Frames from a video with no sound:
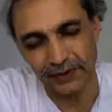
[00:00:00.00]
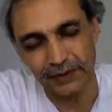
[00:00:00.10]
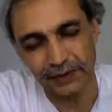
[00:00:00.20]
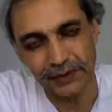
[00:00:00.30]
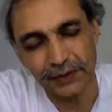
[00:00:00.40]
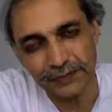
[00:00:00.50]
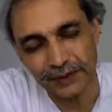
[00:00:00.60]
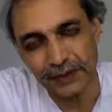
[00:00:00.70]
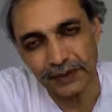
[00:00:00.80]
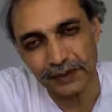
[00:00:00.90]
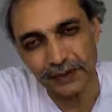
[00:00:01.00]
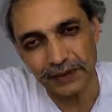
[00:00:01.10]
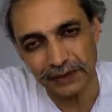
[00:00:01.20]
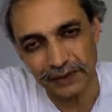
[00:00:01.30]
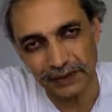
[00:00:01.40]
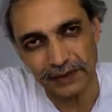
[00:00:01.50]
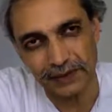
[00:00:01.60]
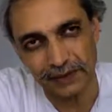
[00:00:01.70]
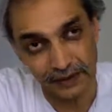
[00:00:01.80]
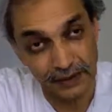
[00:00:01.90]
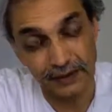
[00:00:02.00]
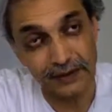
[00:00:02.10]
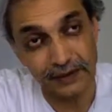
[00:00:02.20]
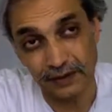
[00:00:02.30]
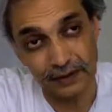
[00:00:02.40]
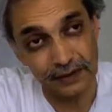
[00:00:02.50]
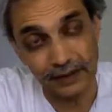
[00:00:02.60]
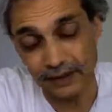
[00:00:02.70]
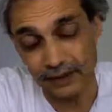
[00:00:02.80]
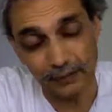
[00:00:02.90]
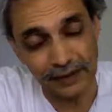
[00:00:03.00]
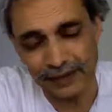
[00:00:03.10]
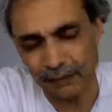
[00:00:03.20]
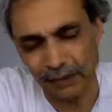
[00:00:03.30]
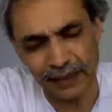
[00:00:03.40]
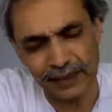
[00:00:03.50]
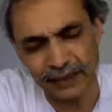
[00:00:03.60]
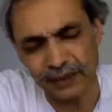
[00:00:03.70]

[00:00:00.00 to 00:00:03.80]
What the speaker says: You see, in other words, it gets multiplied